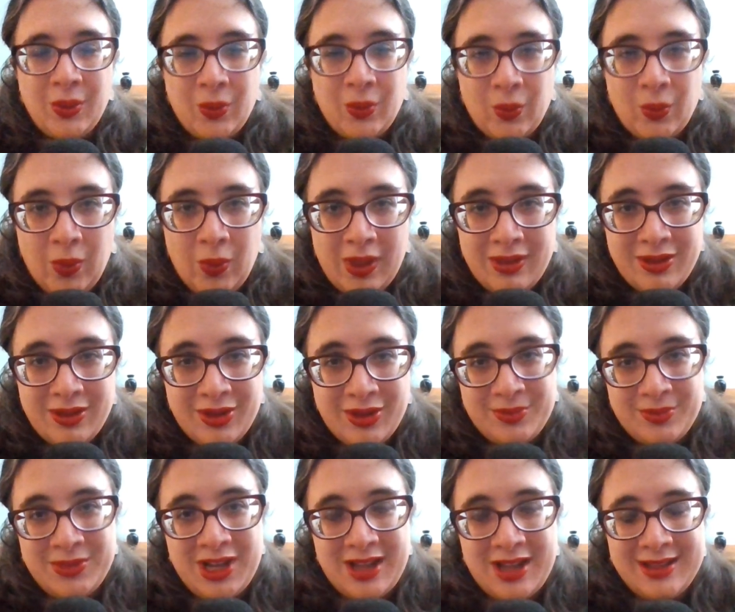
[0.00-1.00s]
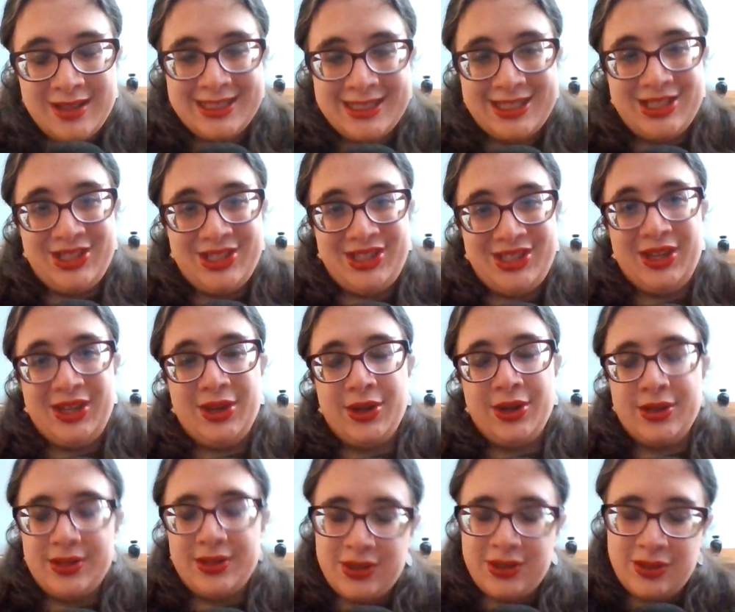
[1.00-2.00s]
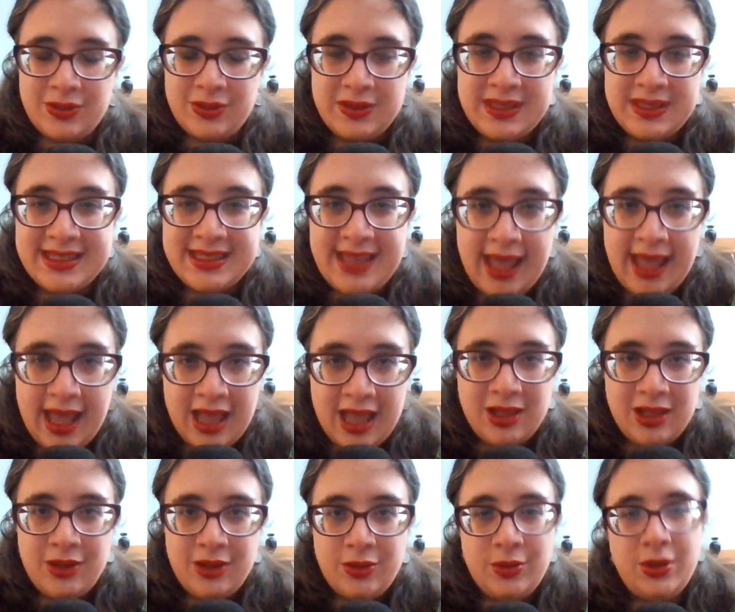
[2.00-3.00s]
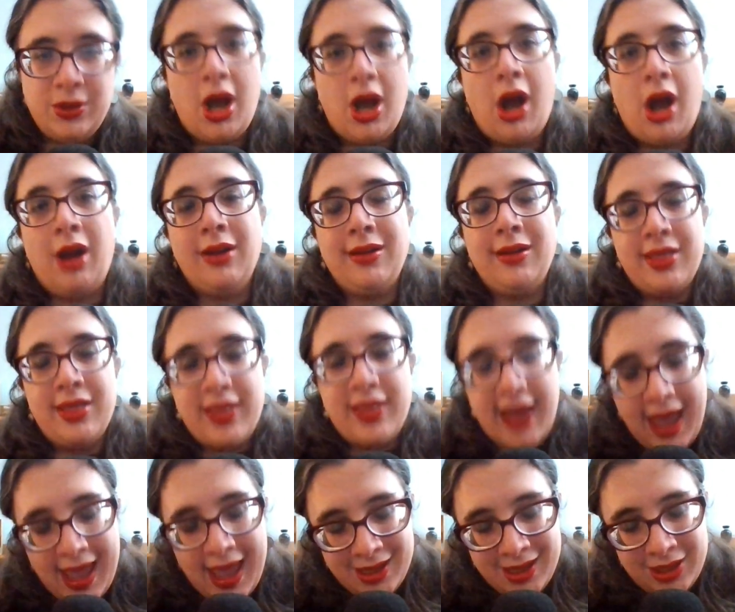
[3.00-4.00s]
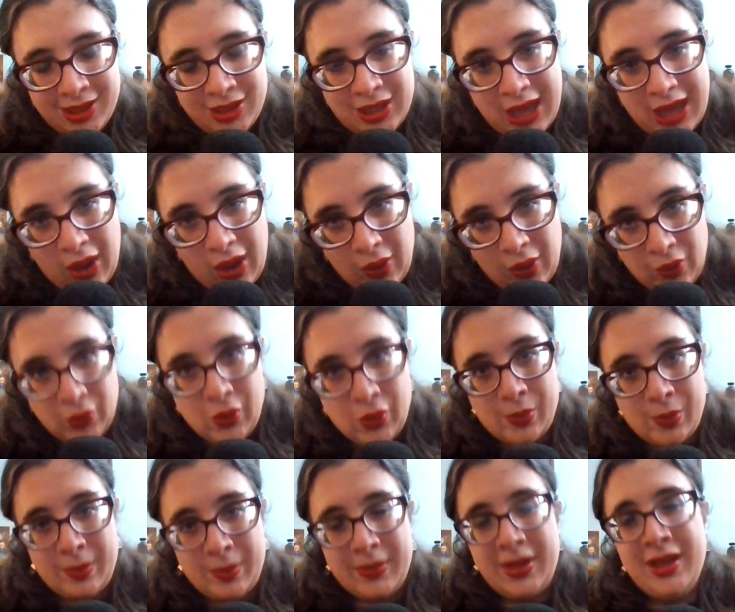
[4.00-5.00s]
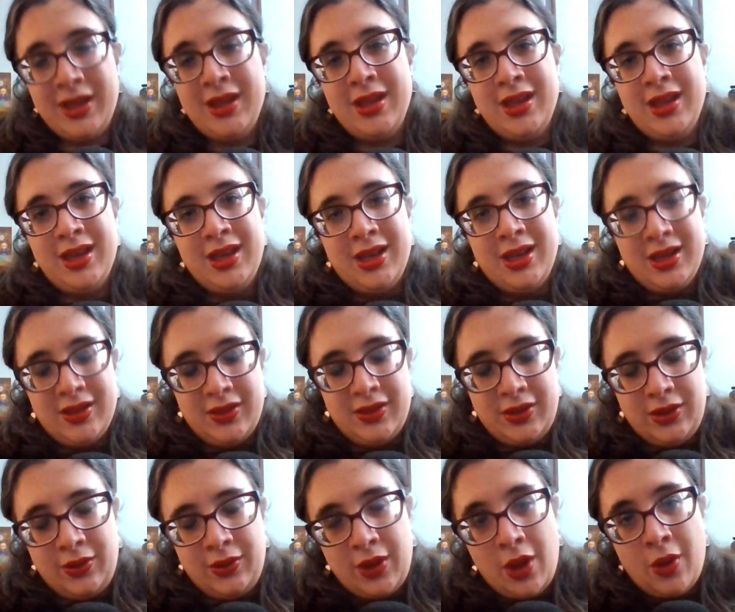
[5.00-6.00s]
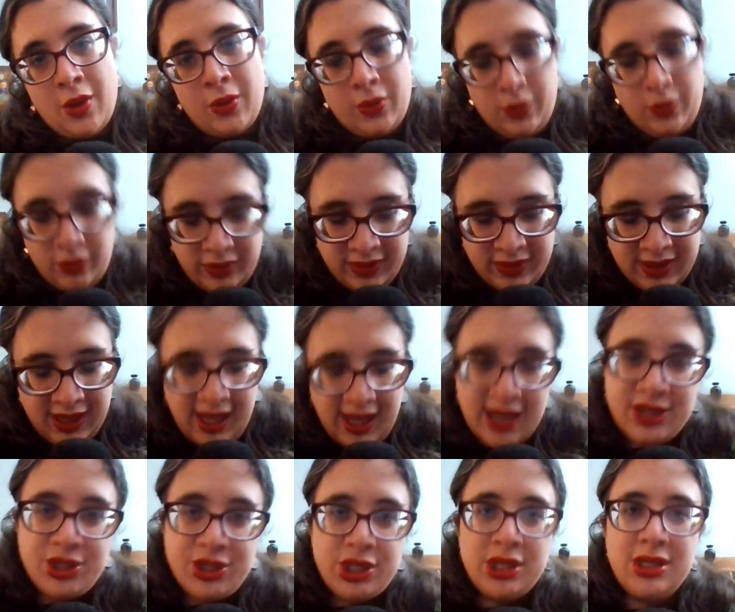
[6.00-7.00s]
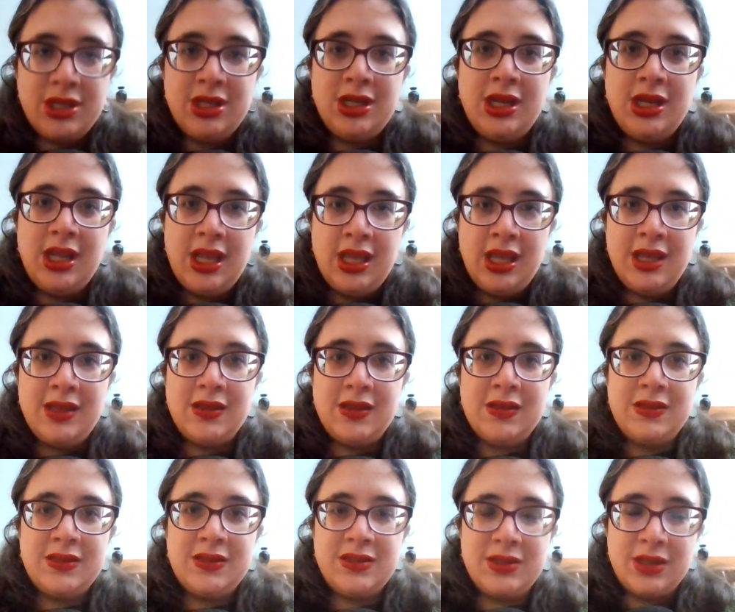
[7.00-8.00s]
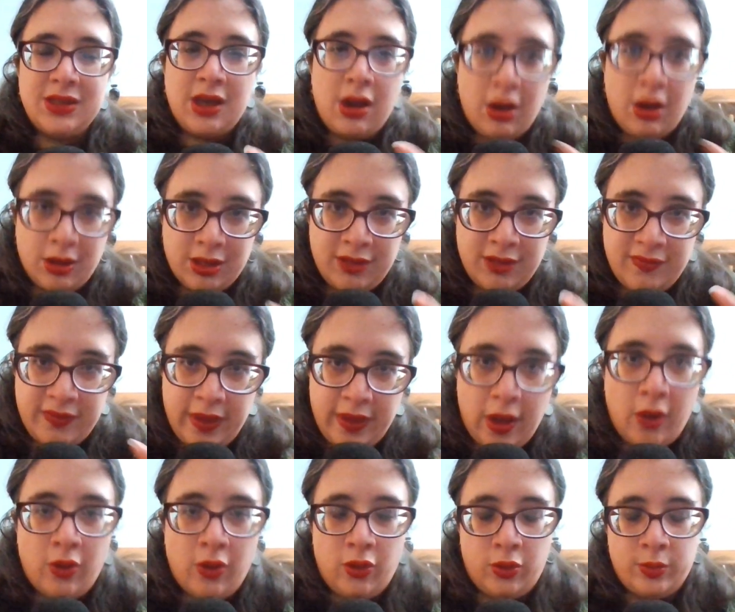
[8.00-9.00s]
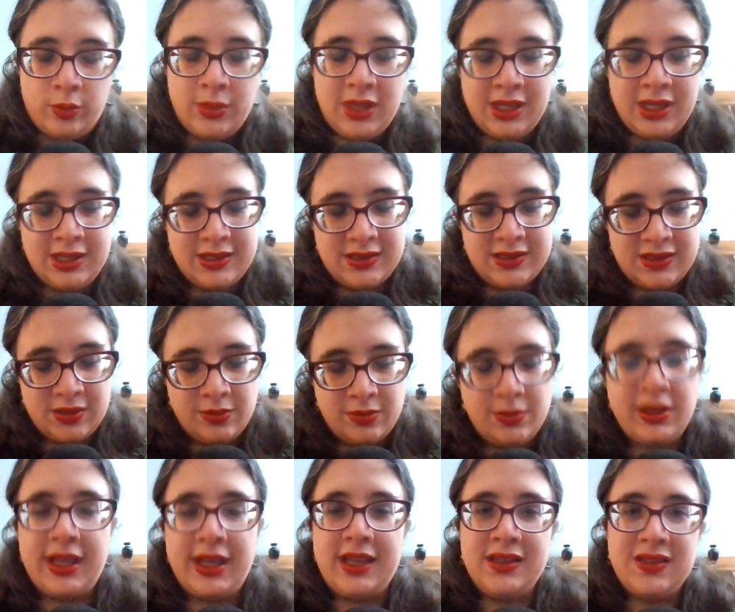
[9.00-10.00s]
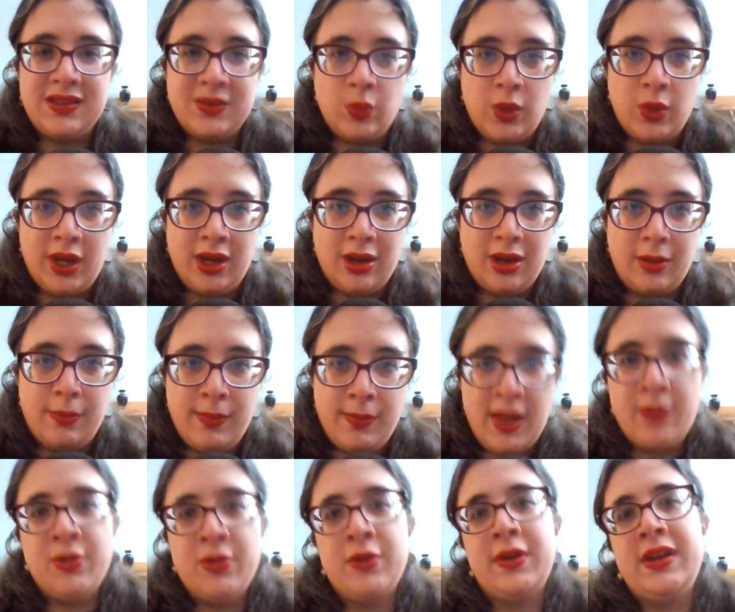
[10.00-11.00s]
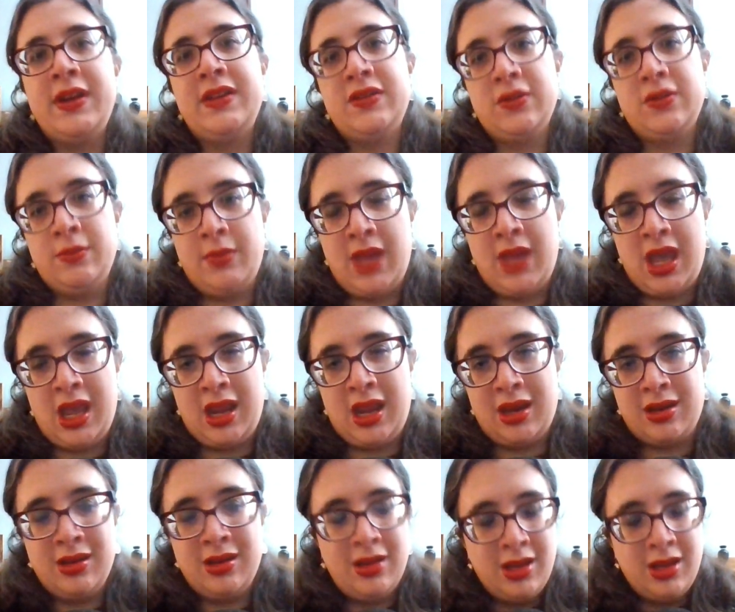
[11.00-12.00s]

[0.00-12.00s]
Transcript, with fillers: Welcome, knowledge seekers, to this hallowed hearth and home. You know, the kitchen is the heart of the home, it is the place where memories are made,